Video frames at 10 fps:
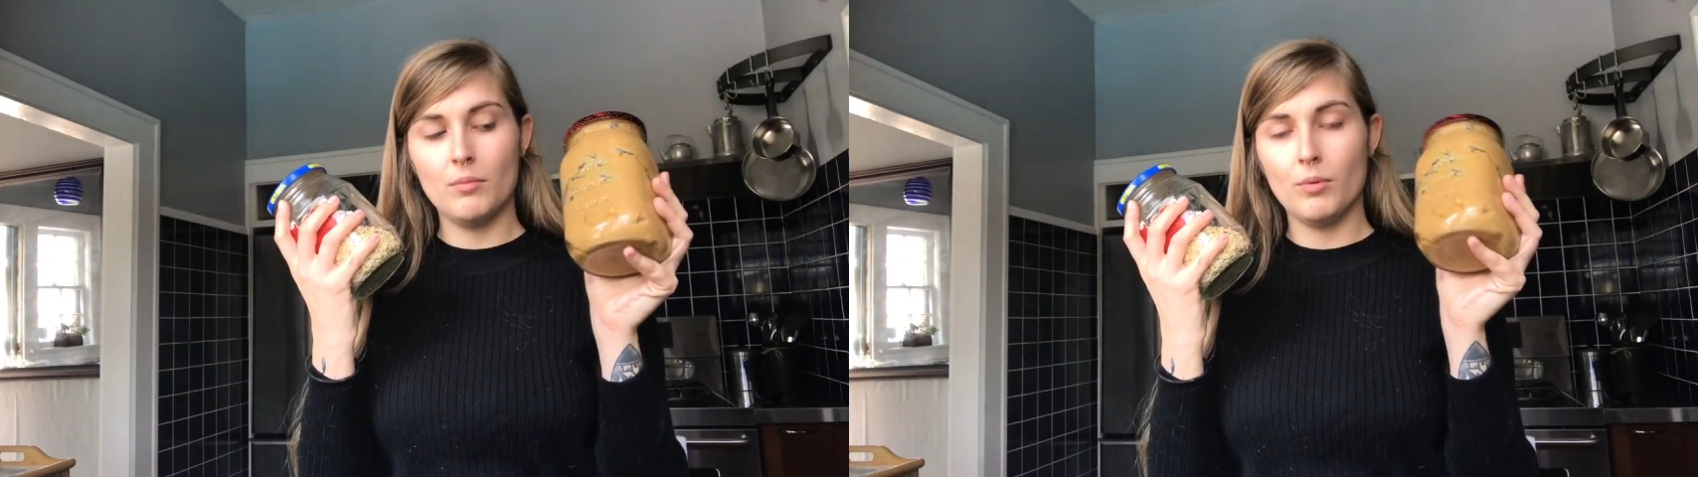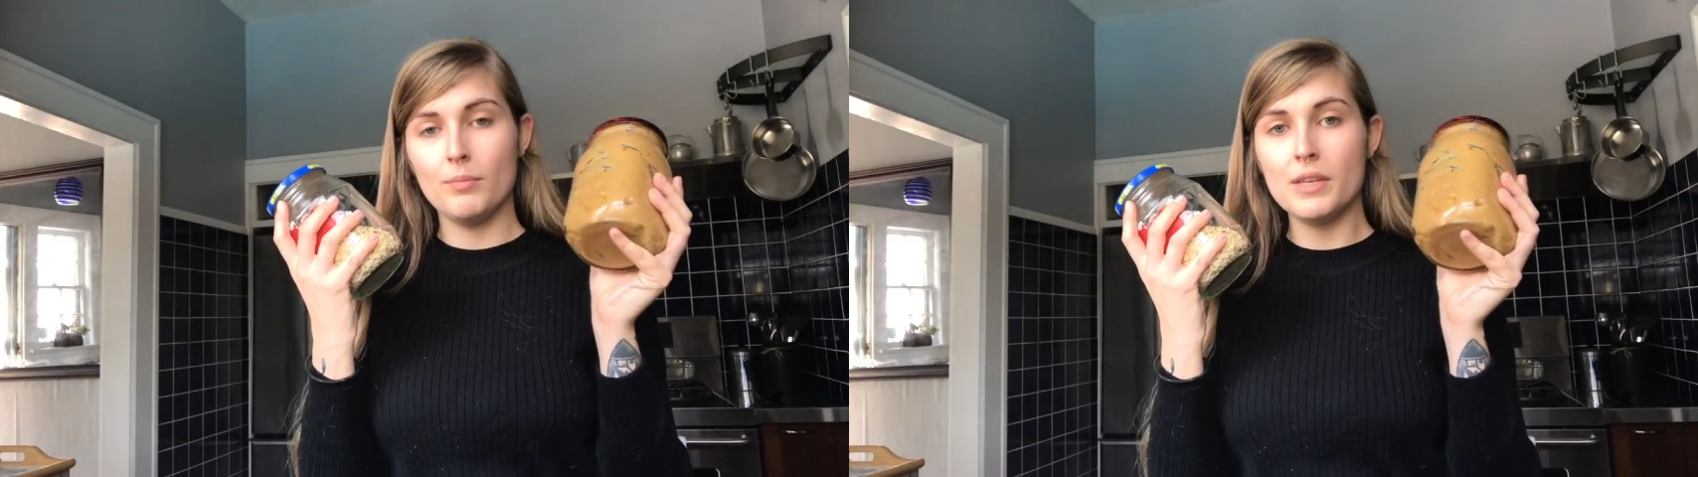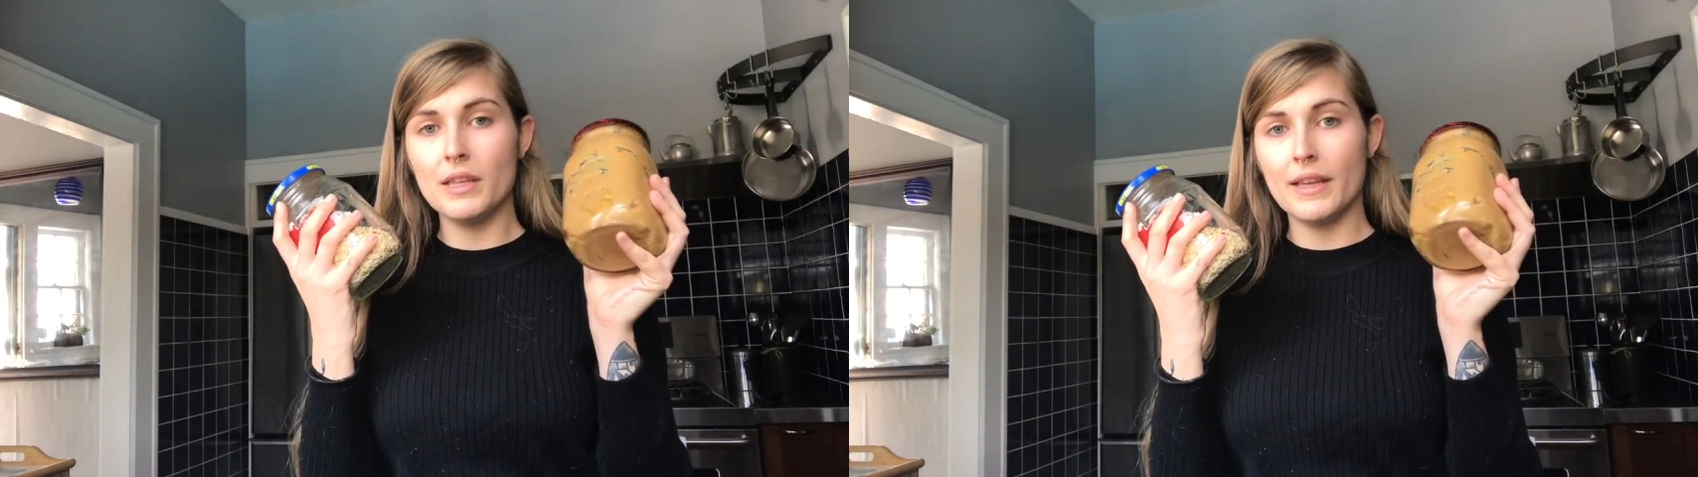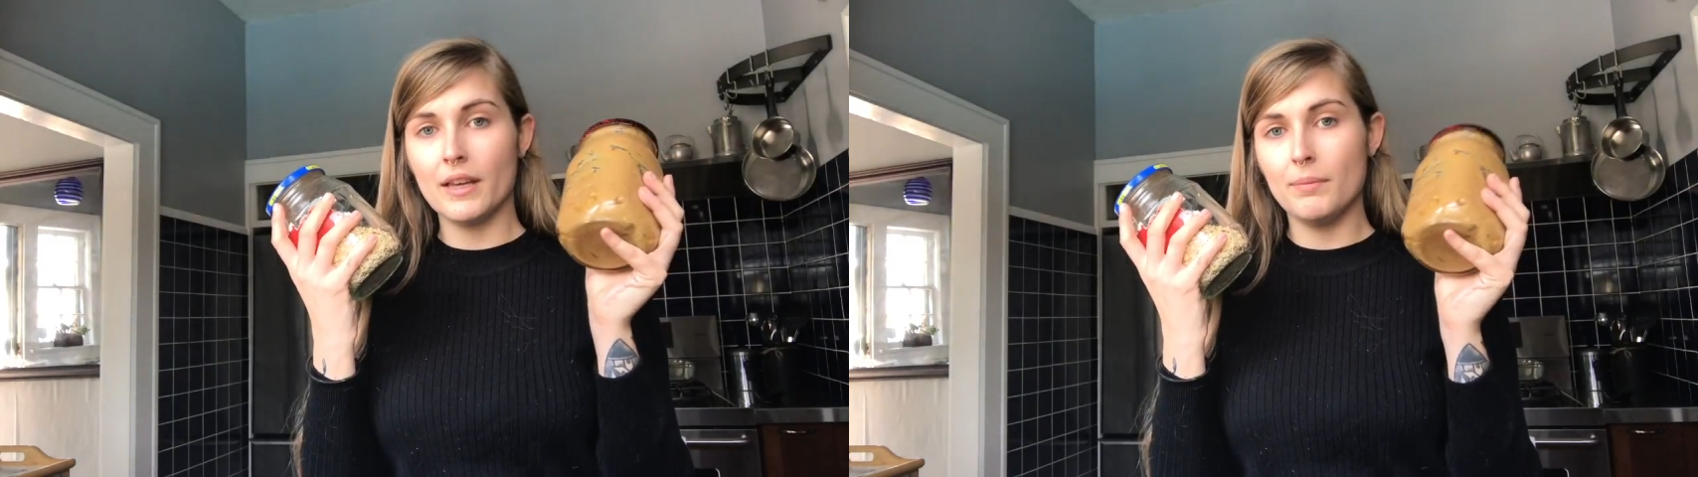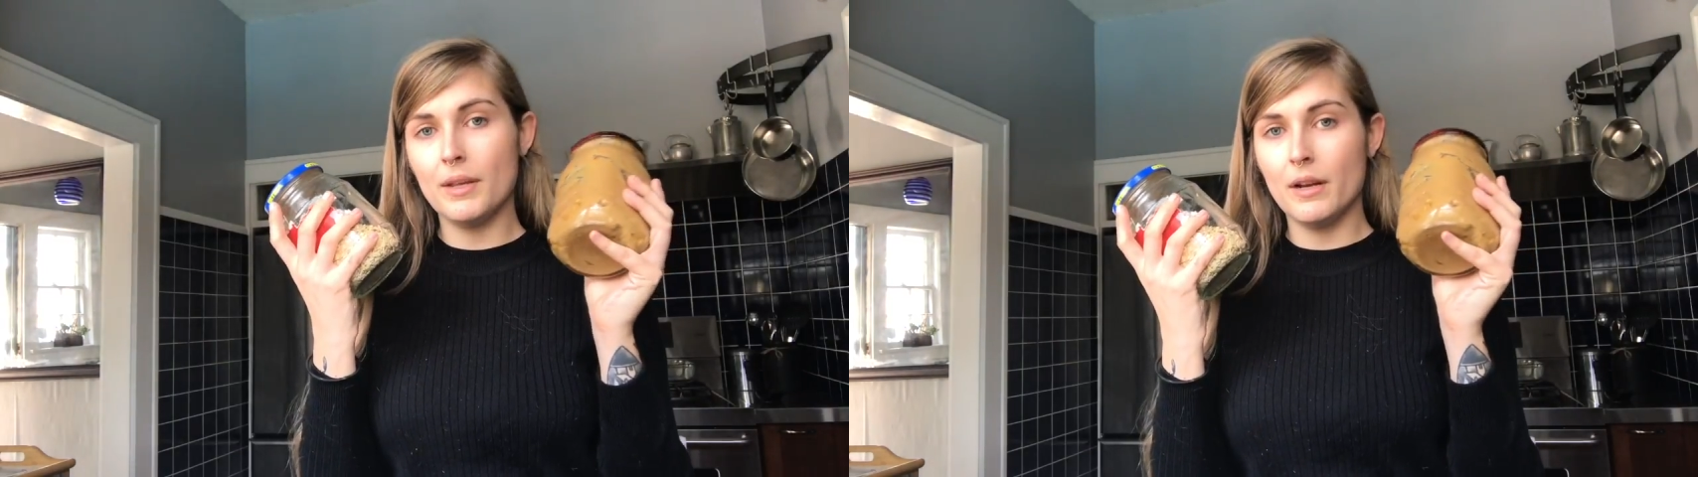will be like
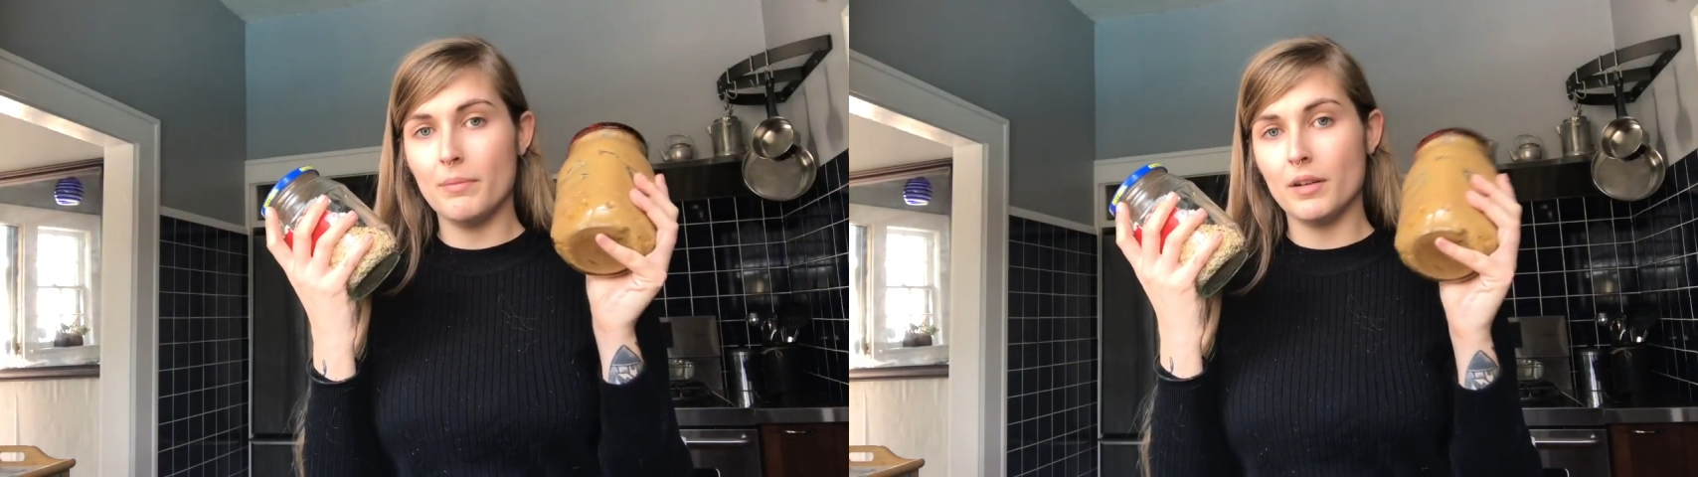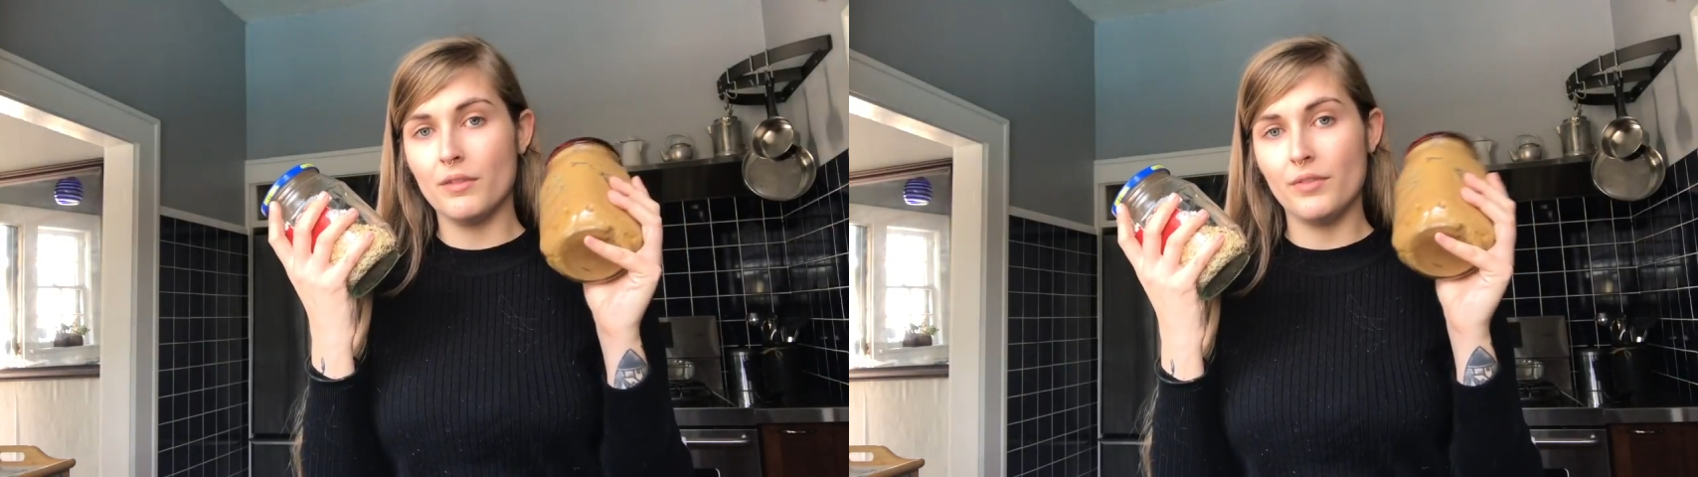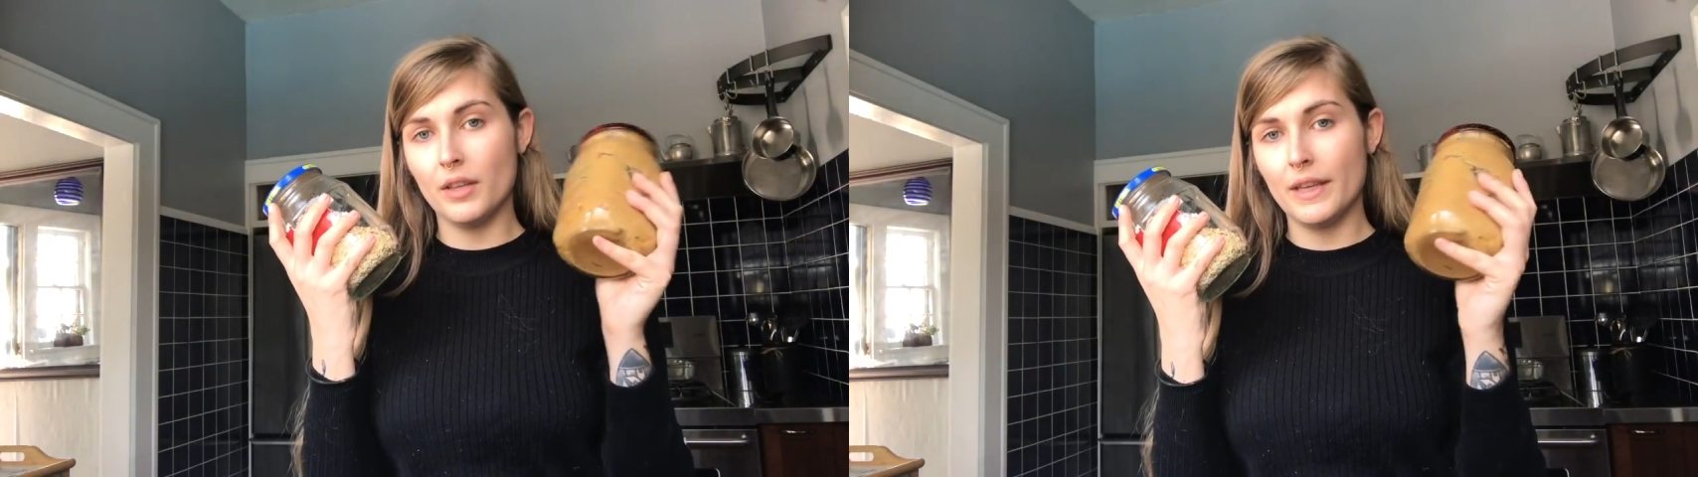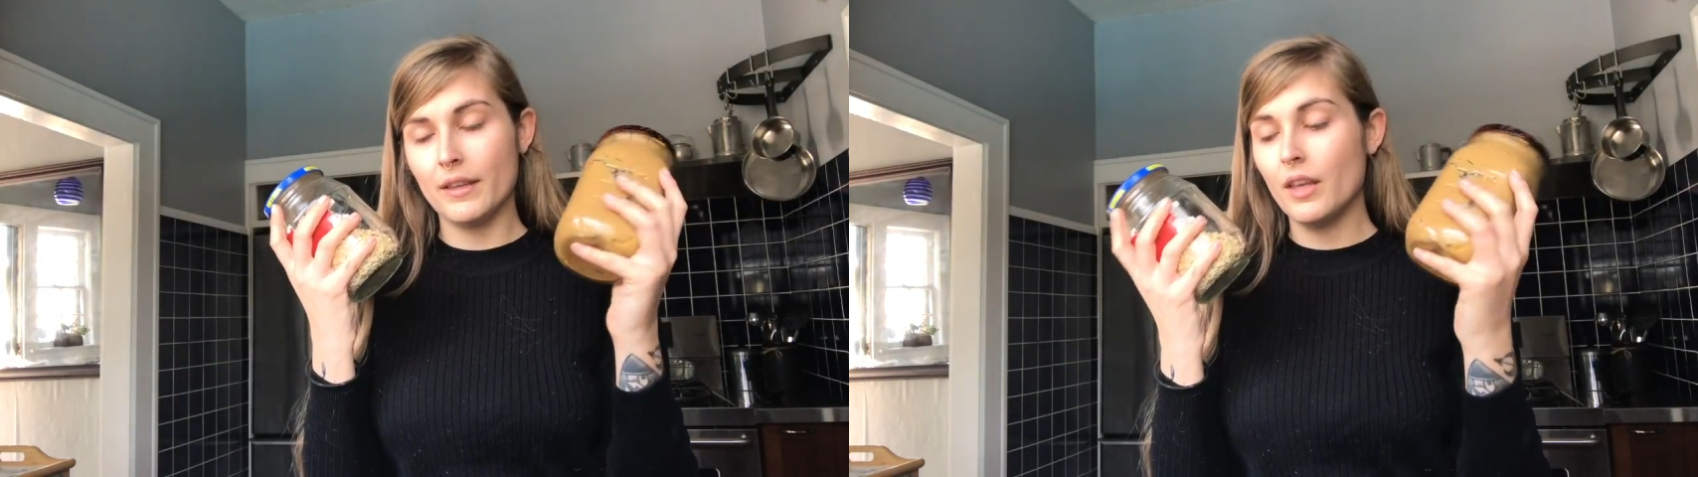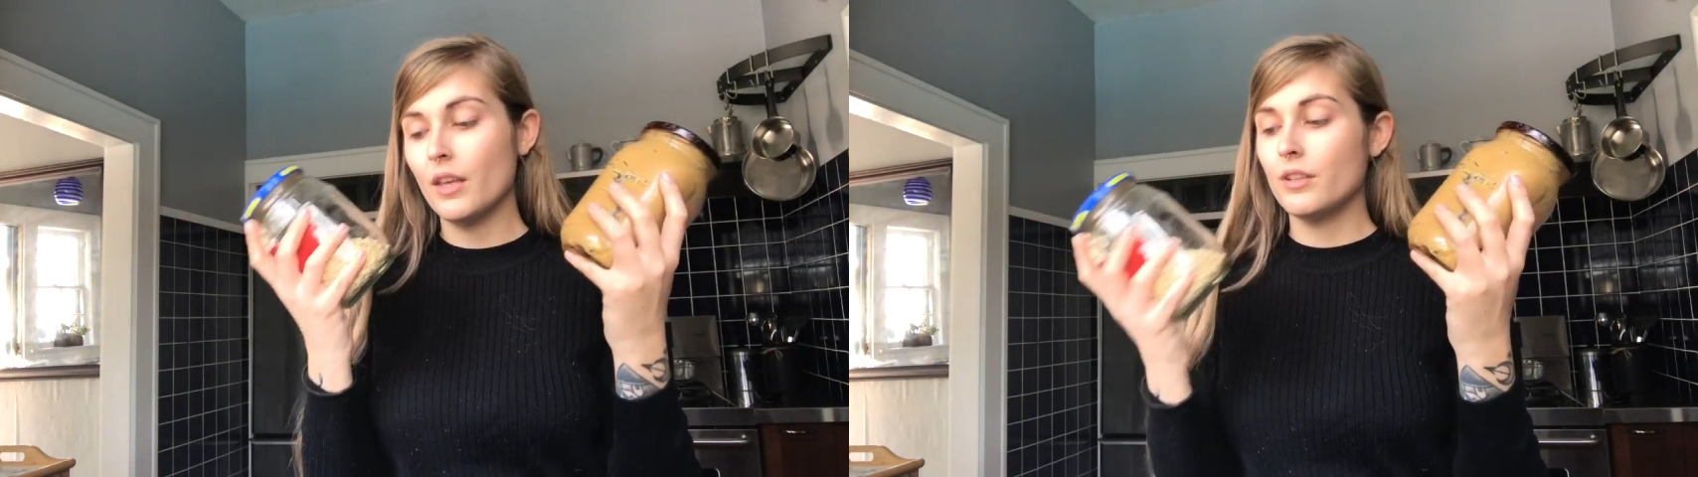a peanut butter filling.